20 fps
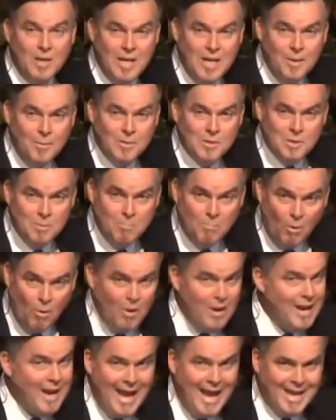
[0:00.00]
he was a
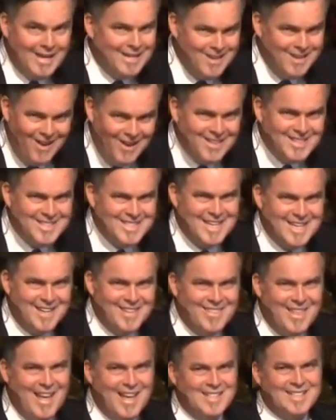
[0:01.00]
boy had not
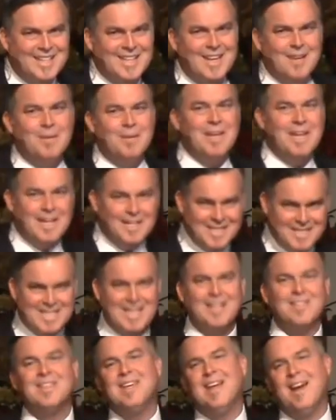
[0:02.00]
said that to him, he had
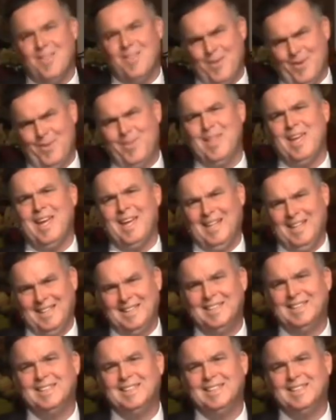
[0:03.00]
said the other thing.